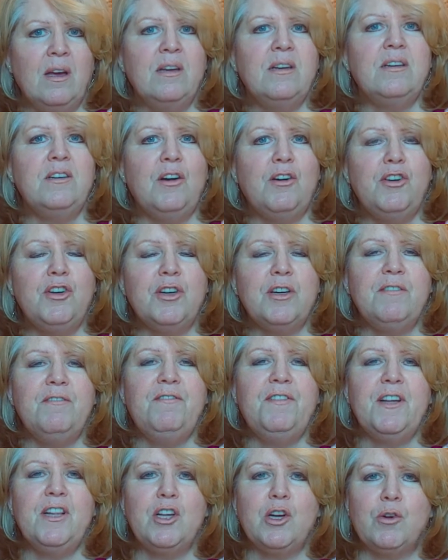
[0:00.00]
You know, you can
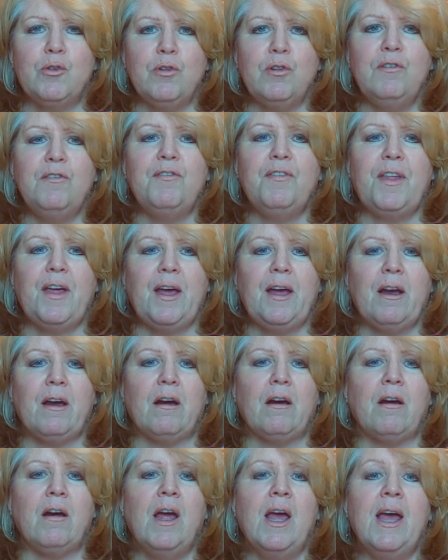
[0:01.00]
feel a groove
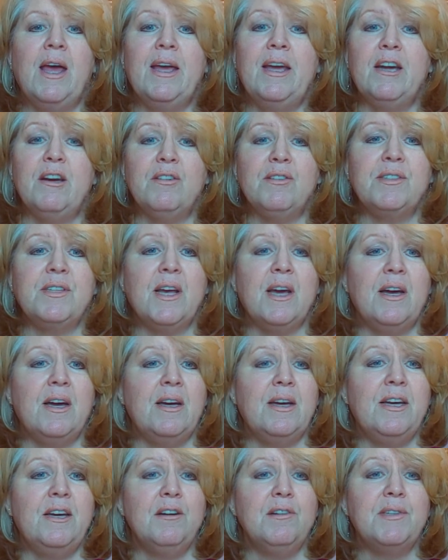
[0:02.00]
there. Here's
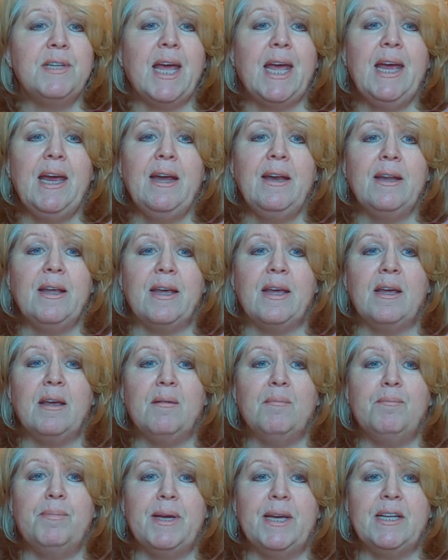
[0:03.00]
80
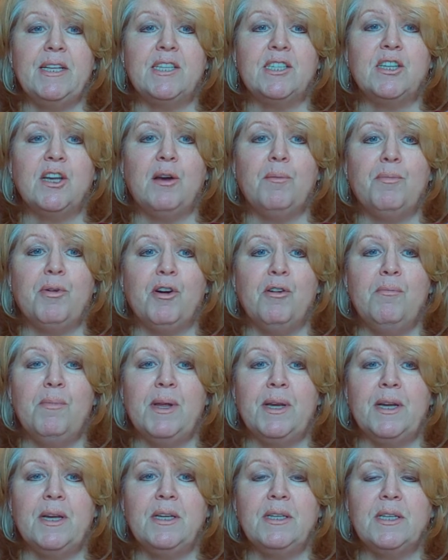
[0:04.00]
beats per
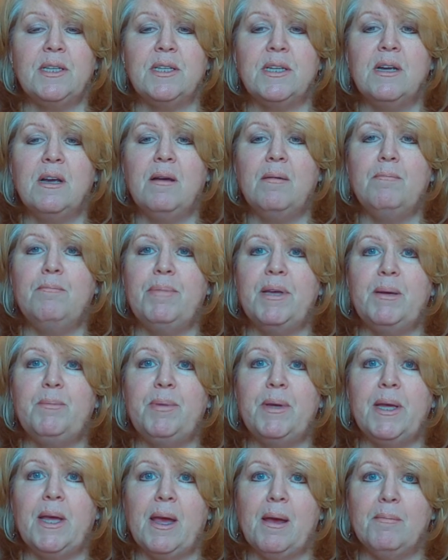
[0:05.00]
minute,
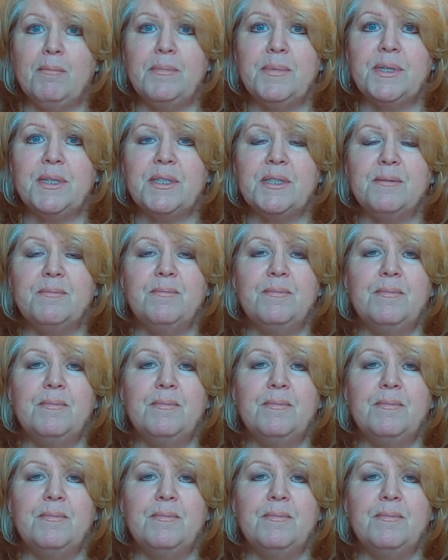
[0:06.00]
BPMs.